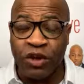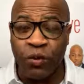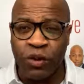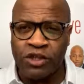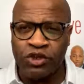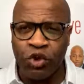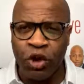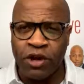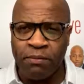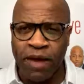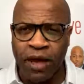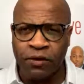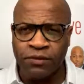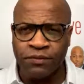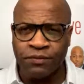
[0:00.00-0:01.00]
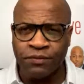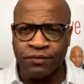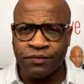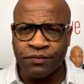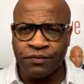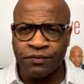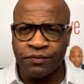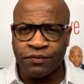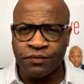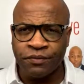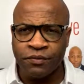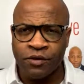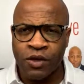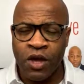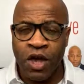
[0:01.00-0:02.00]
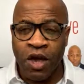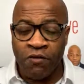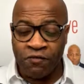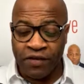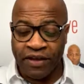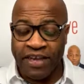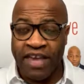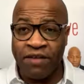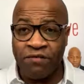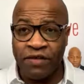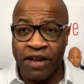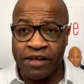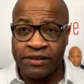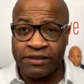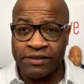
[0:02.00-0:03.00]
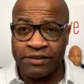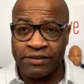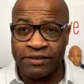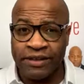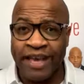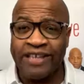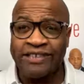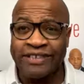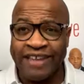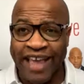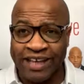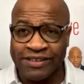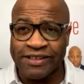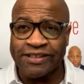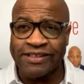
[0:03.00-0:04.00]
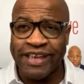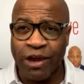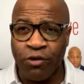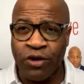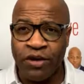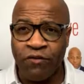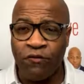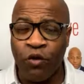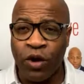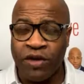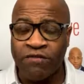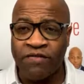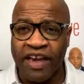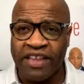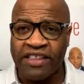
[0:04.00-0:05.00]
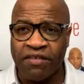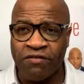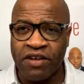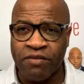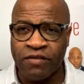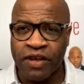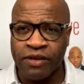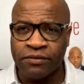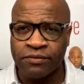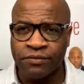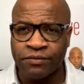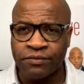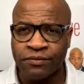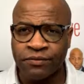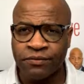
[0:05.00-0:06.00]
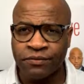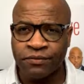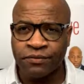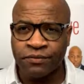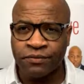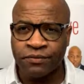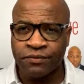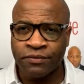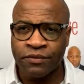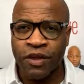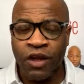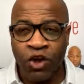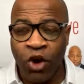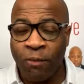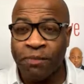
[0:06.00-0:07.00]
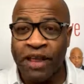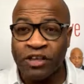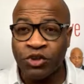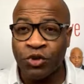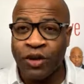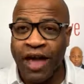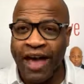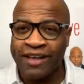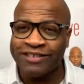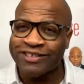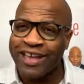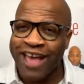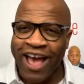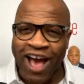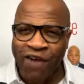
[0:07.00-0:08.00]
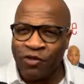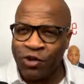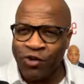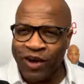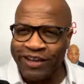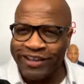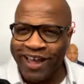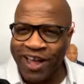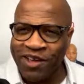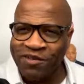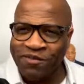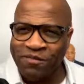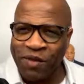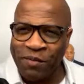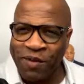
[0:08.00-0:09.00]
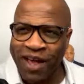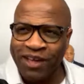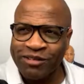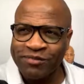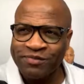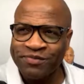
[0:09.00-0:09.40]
really what it's all about. Forgiveness is necessary for effective living. God bless you guys. Have a great day. Bye-bye.